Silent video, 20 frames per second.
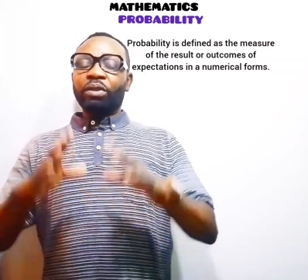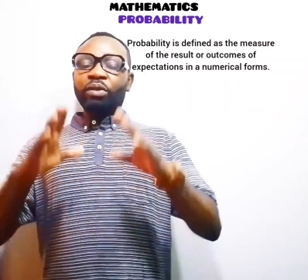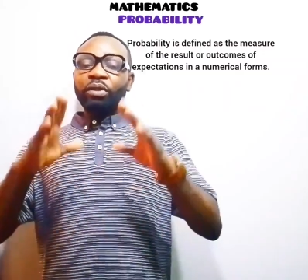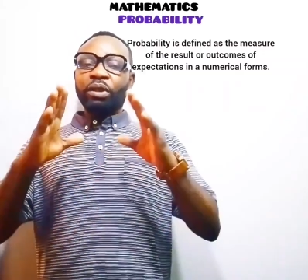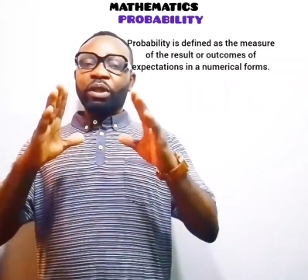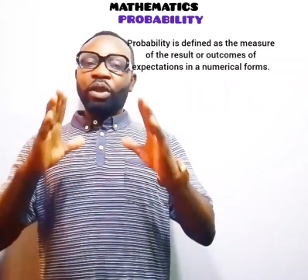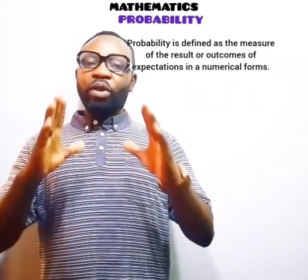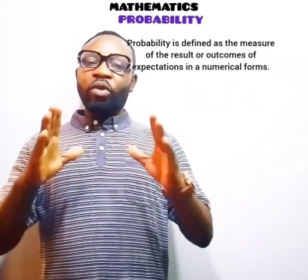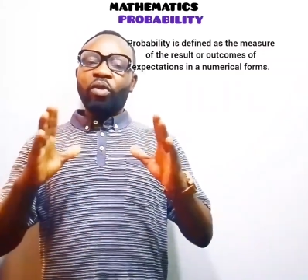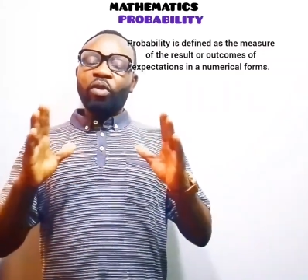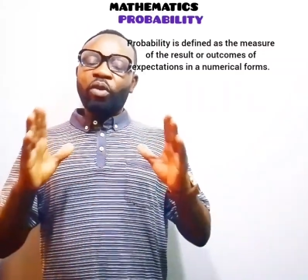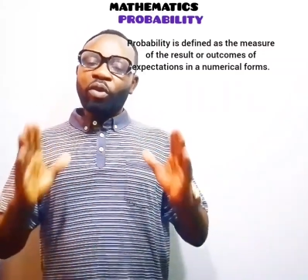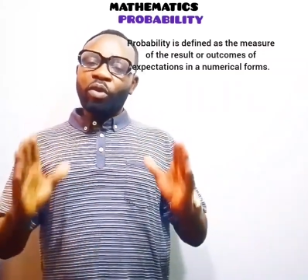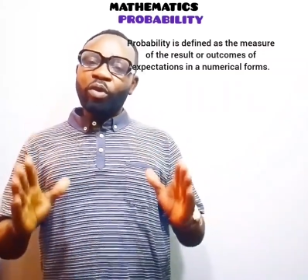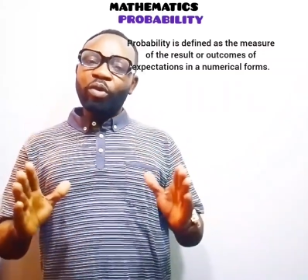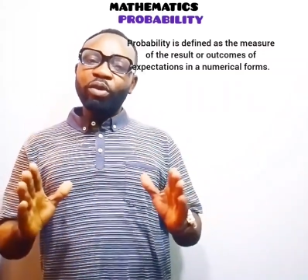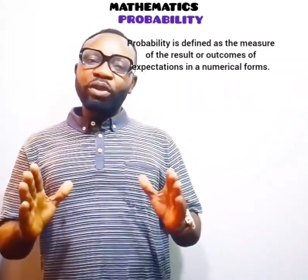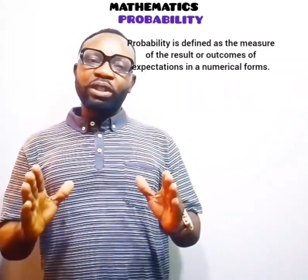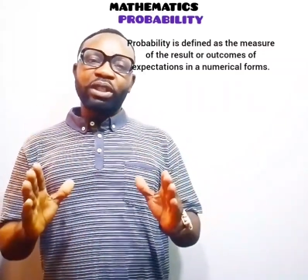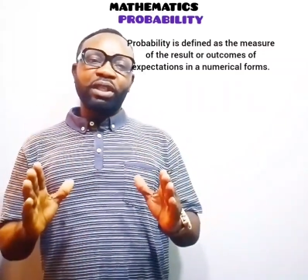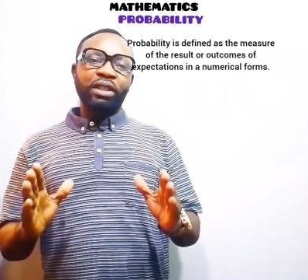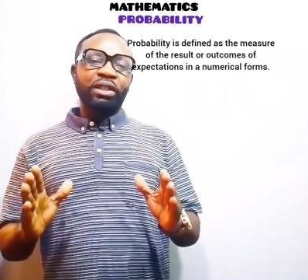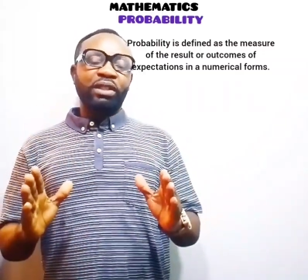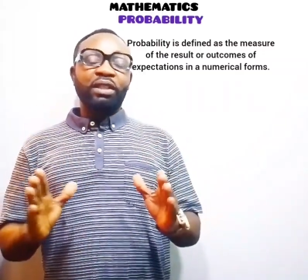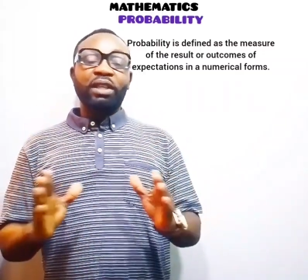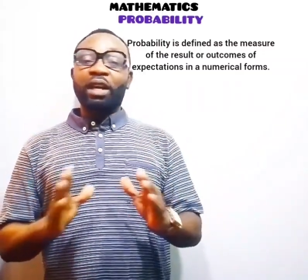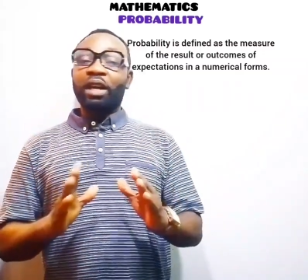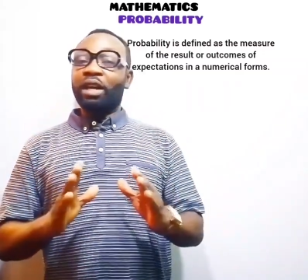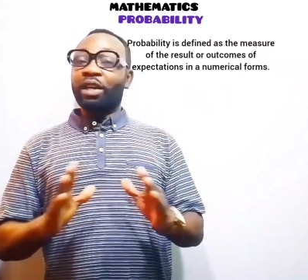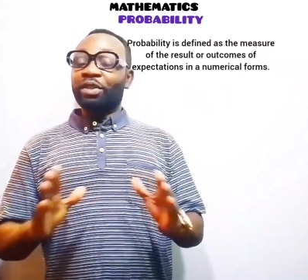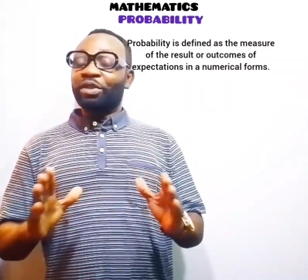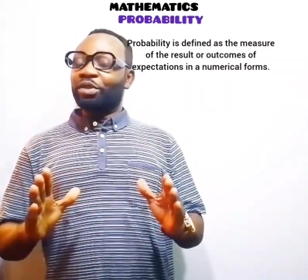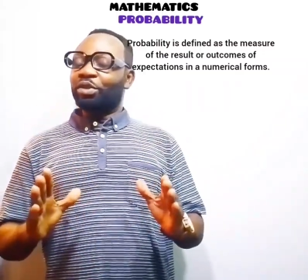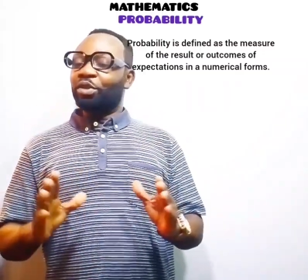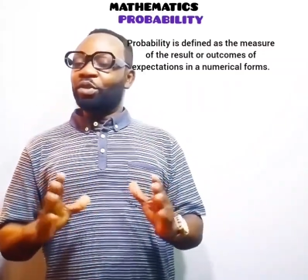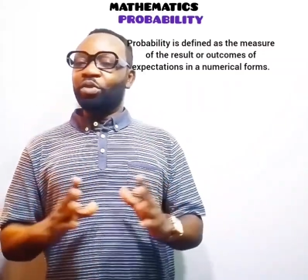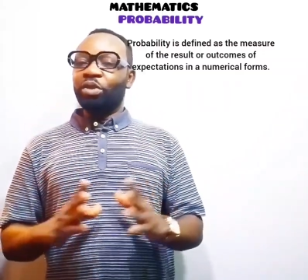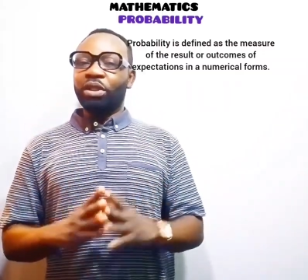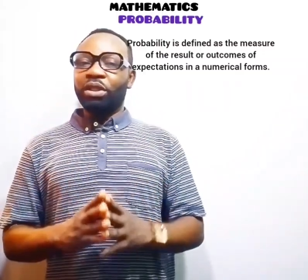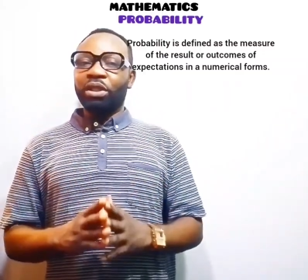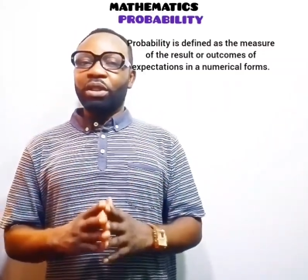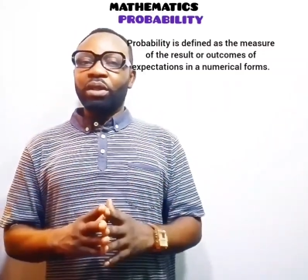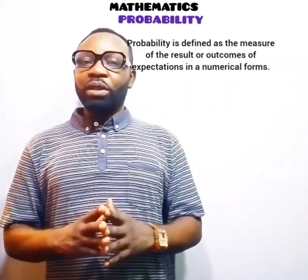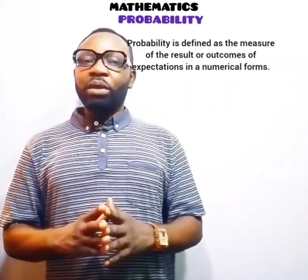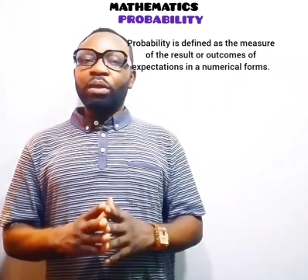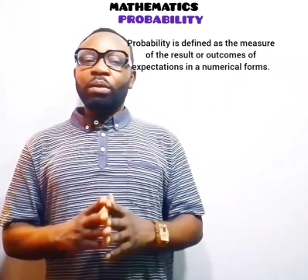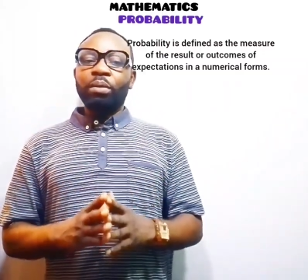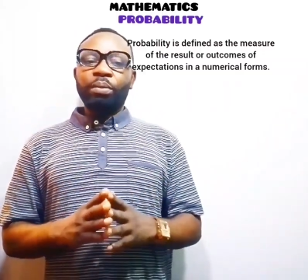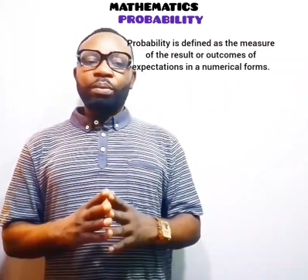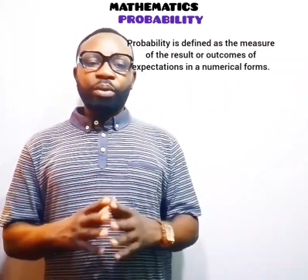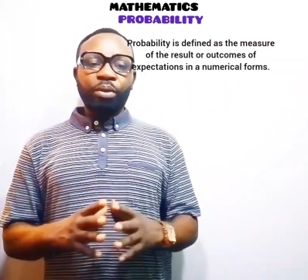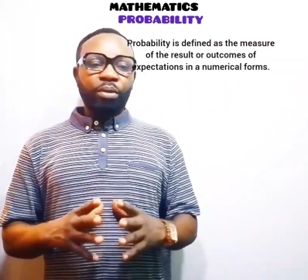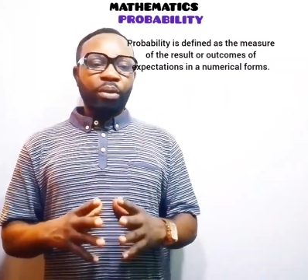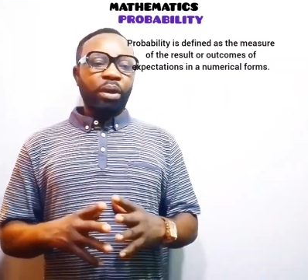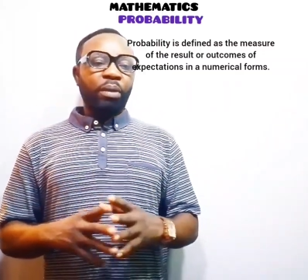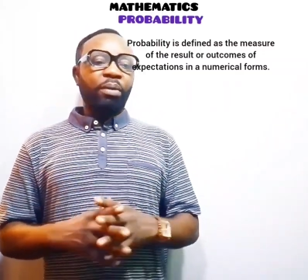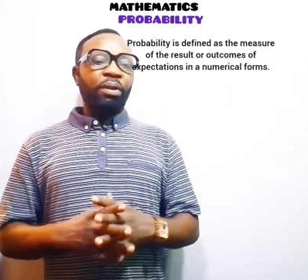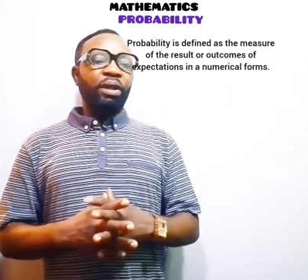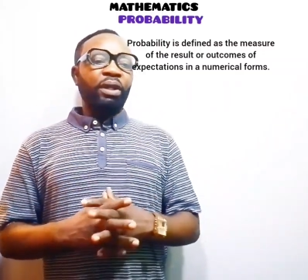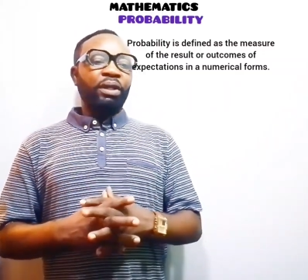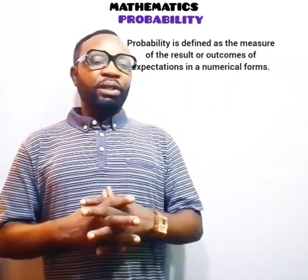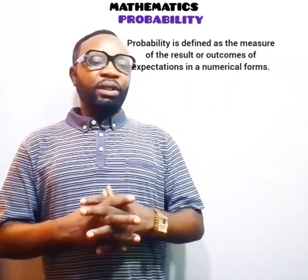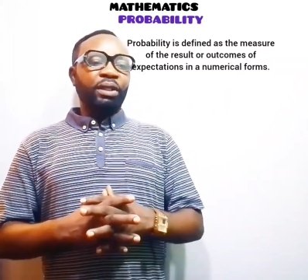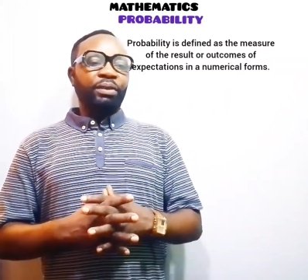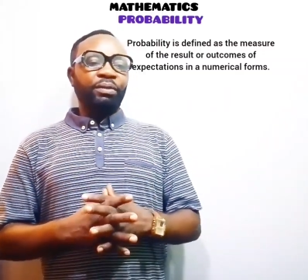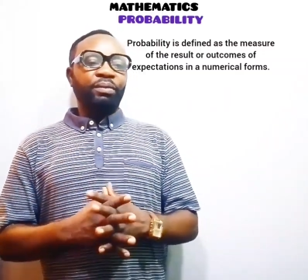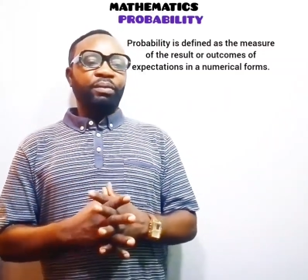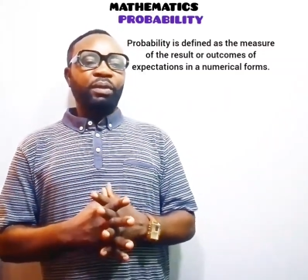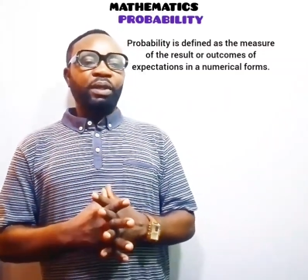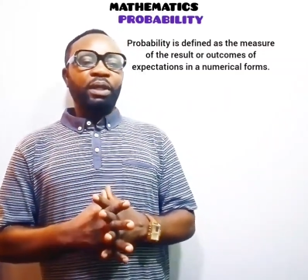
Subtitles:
the whole thing that has to do with probability.